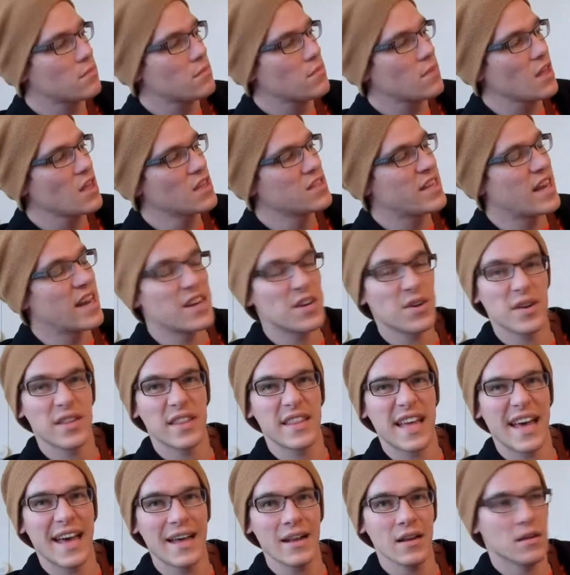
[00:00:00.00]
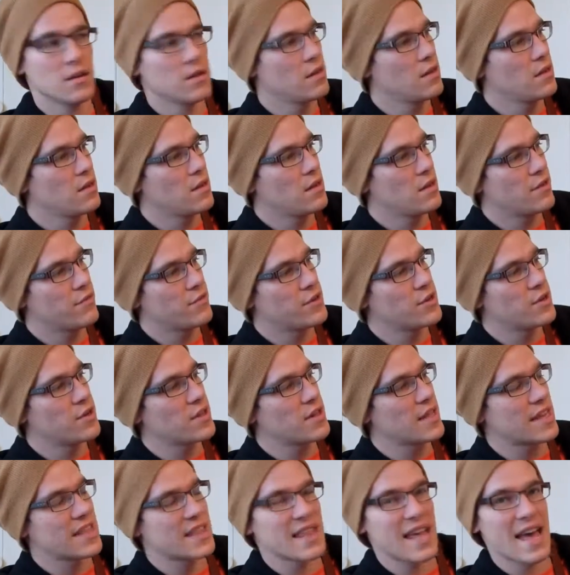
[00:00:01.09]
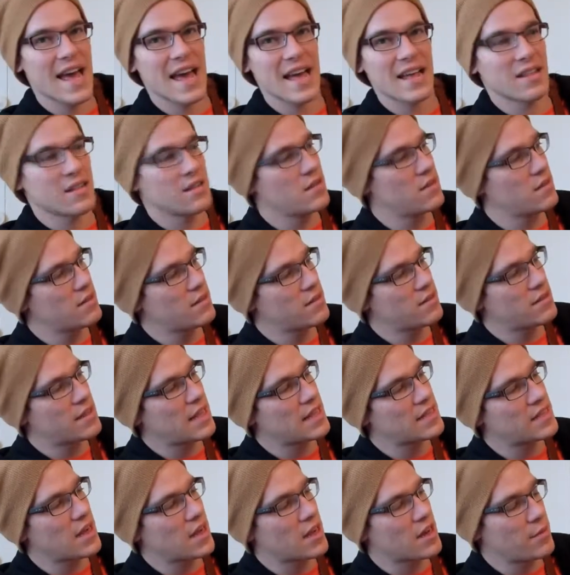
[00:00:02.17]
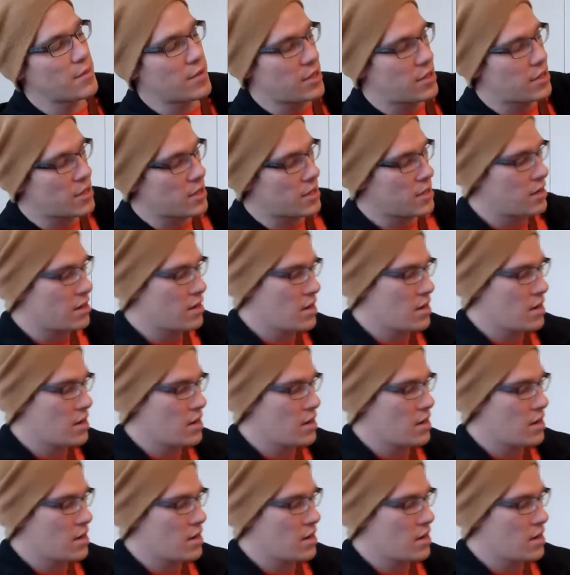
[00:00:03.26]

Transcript: instead of doing that, if we do it like that, that's not going to be good.